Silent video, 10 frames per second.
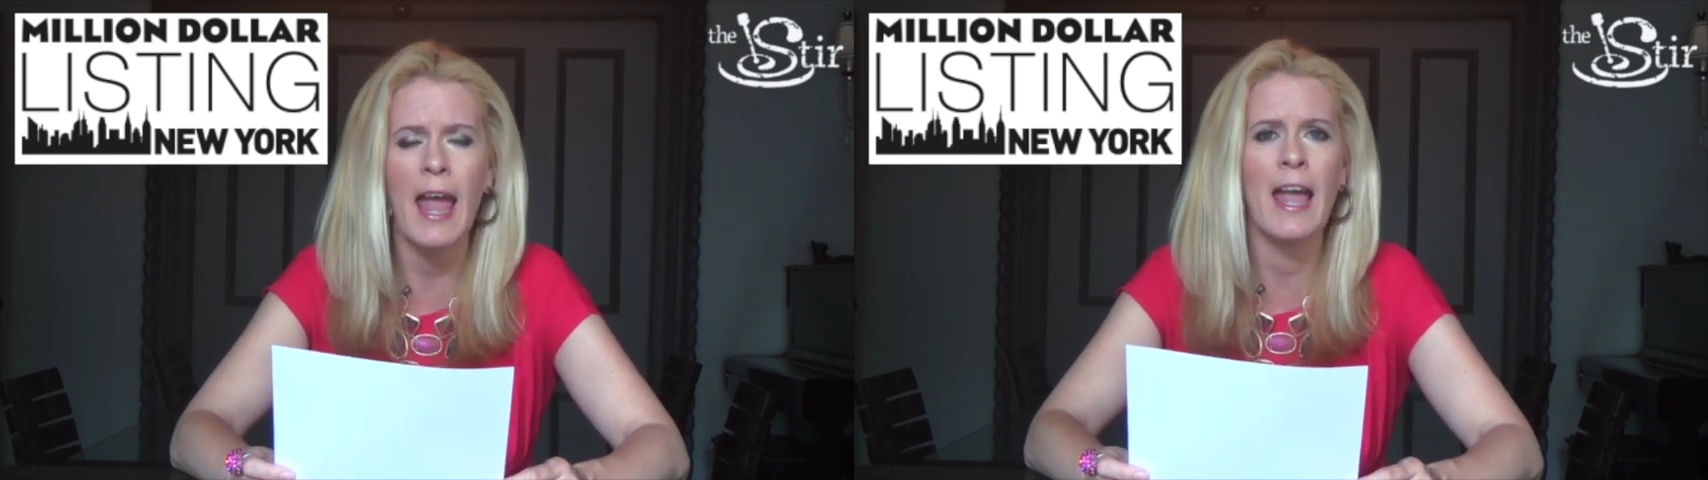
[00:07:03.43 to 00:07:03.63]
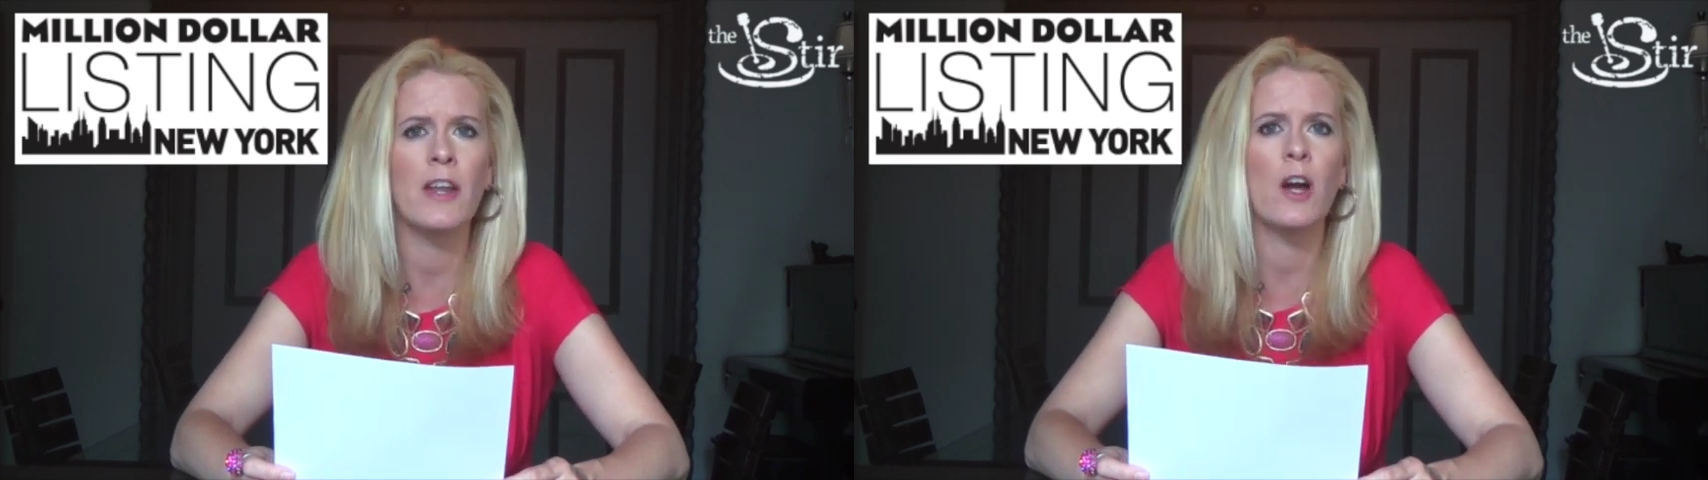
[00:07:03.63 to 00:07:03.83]

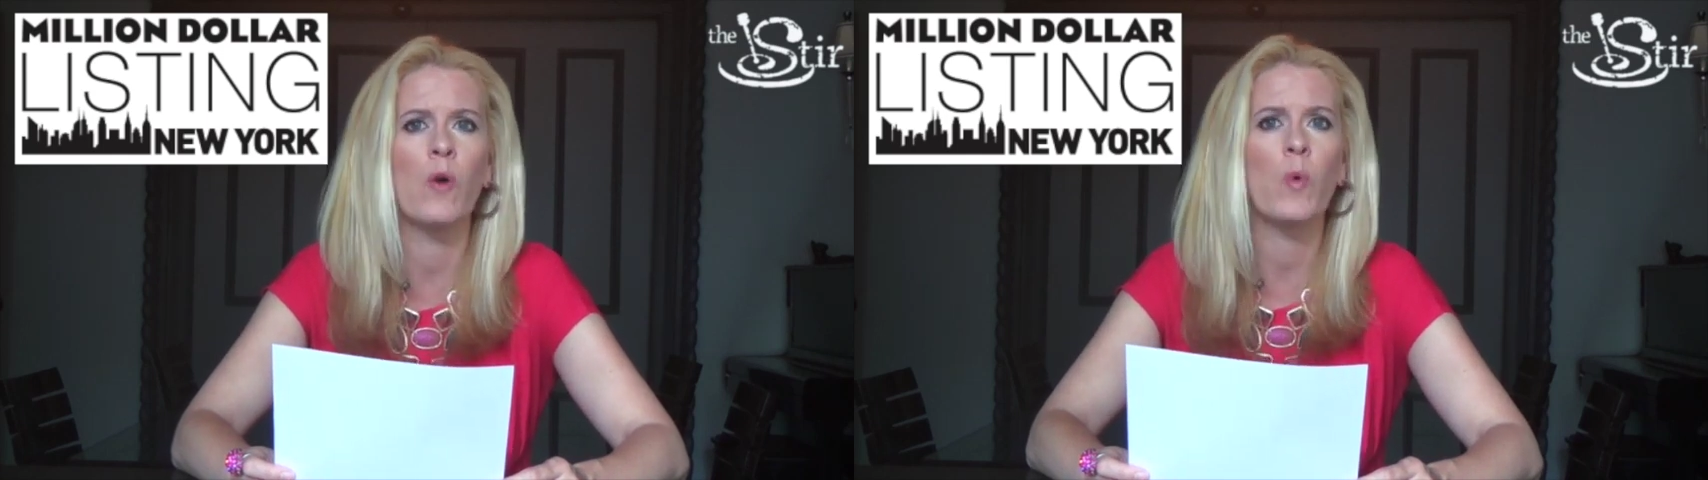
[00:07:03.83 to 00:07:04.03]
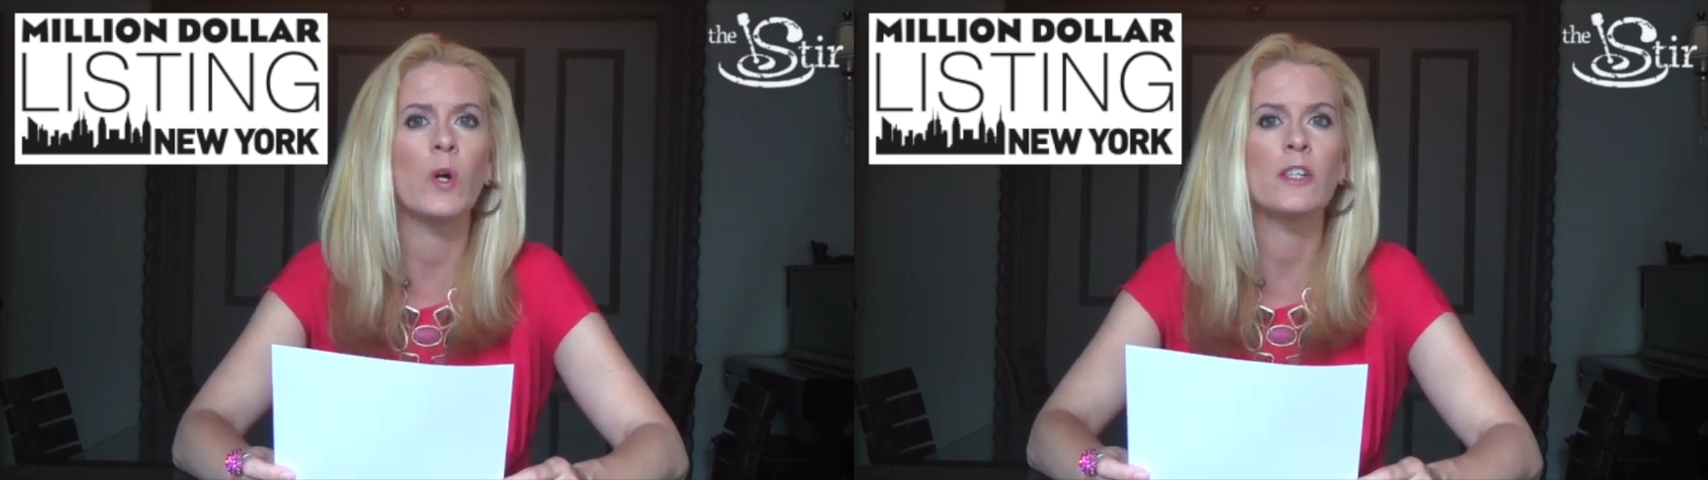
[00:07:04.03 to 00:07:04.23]
and
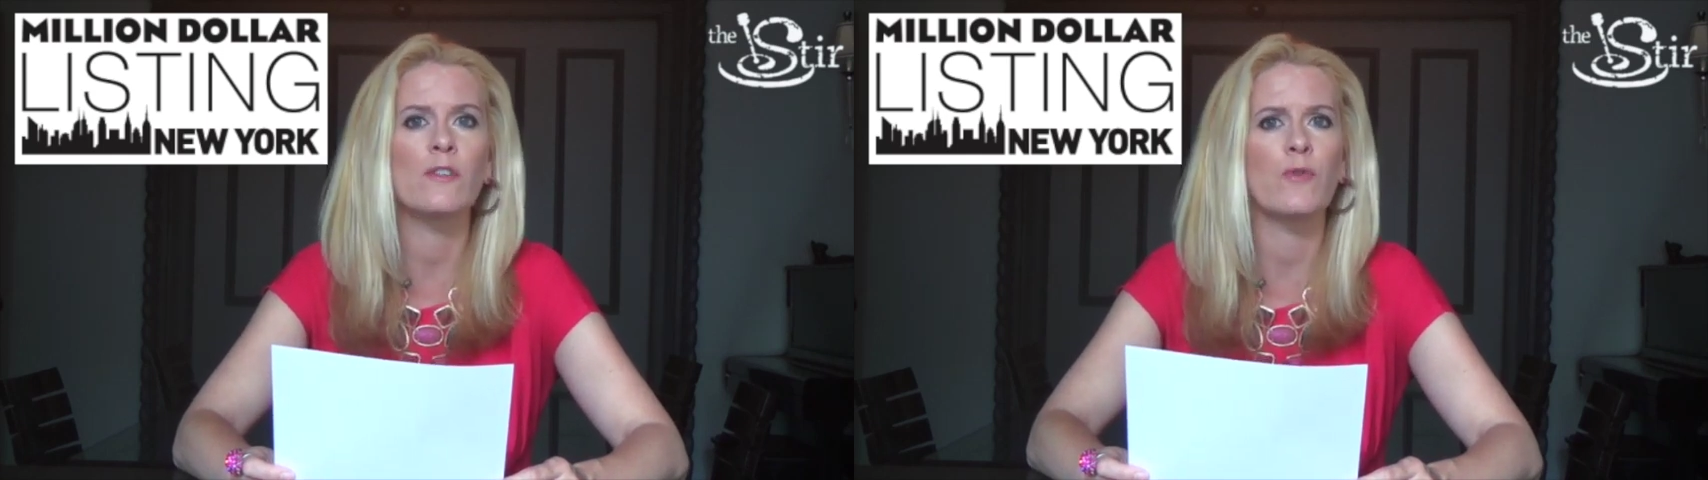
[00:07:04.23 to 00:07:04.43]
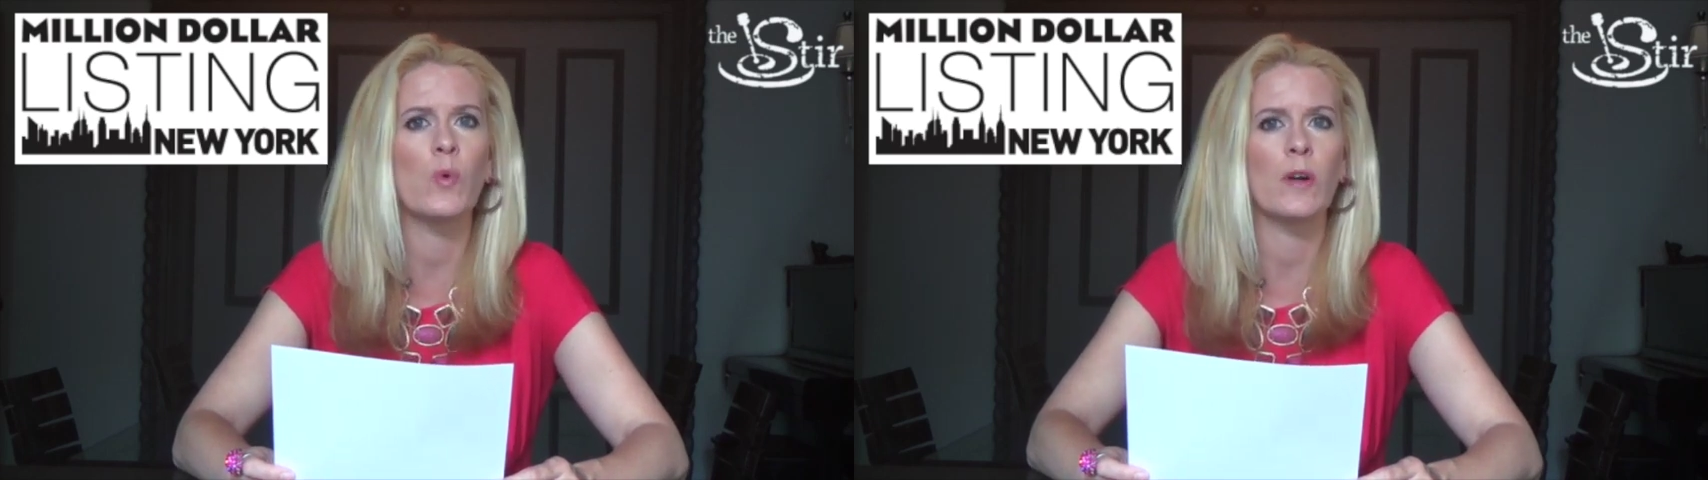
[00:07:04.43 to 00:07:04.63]

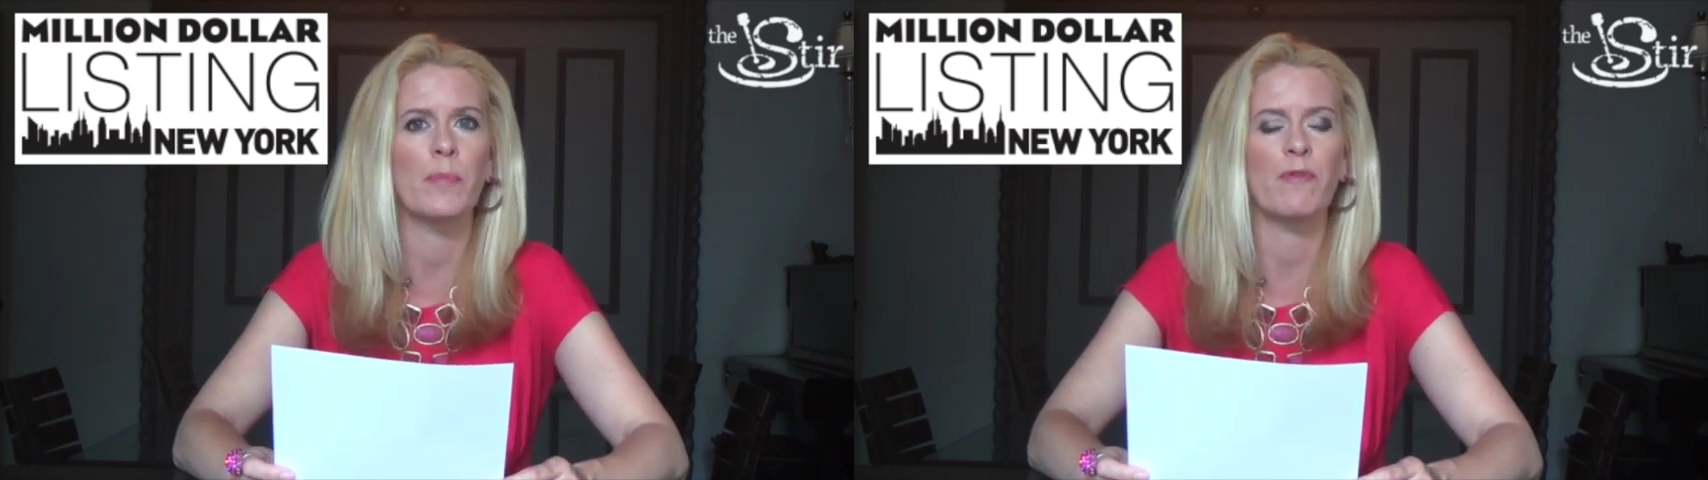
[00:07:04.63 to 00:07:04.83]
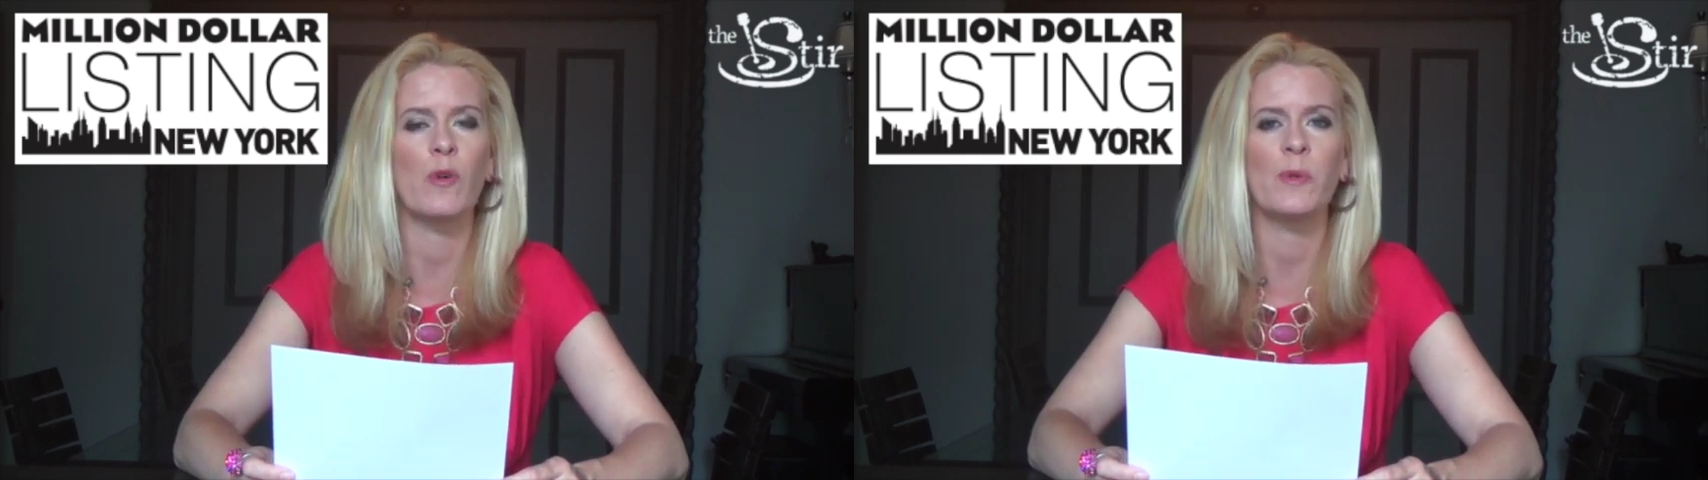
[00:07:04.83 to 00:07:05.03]
awards for
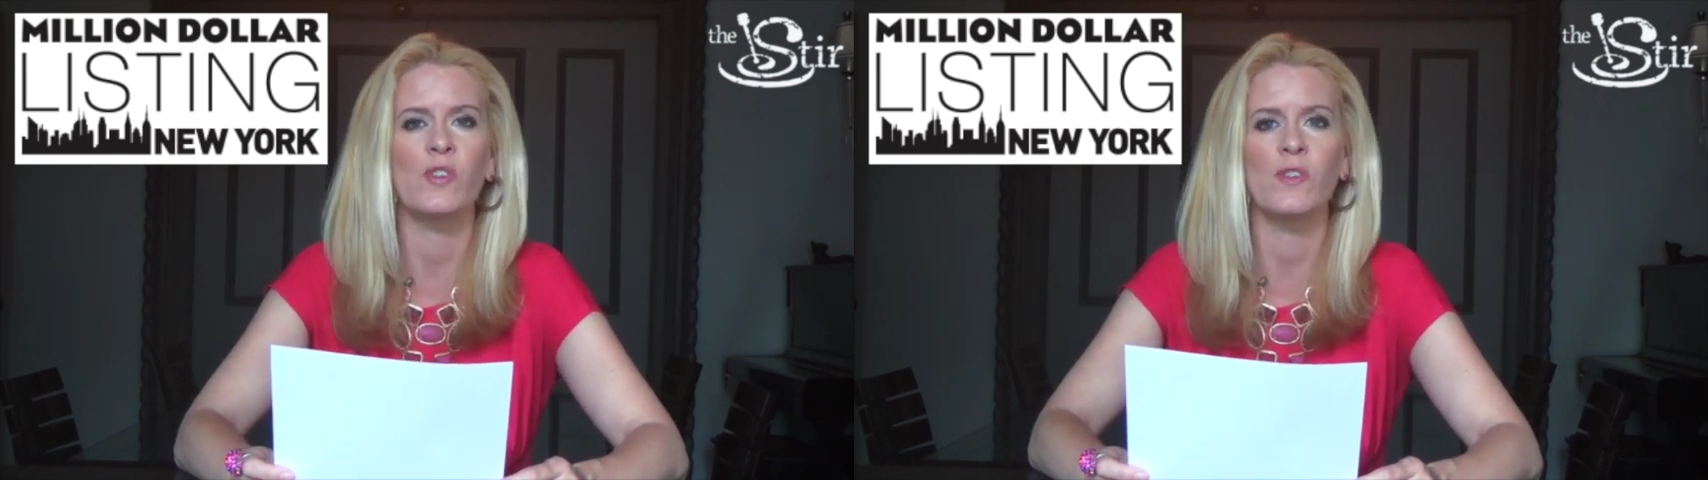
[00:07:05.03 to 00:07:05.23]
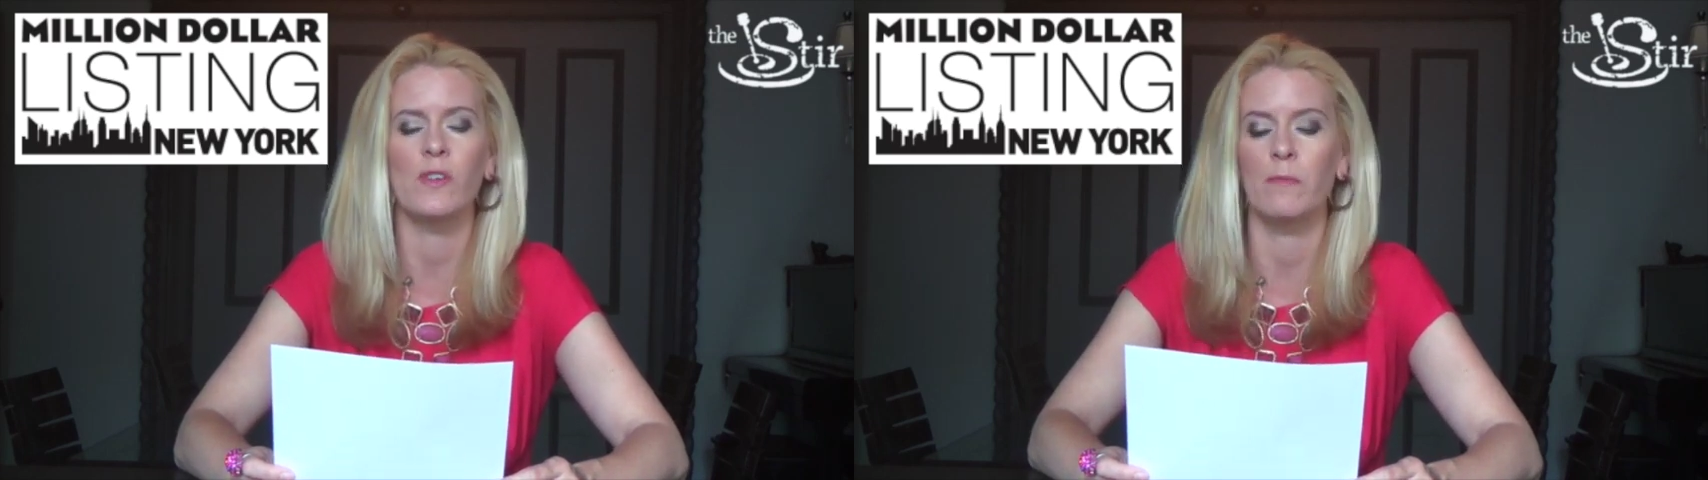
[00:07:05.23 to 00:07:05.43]
performances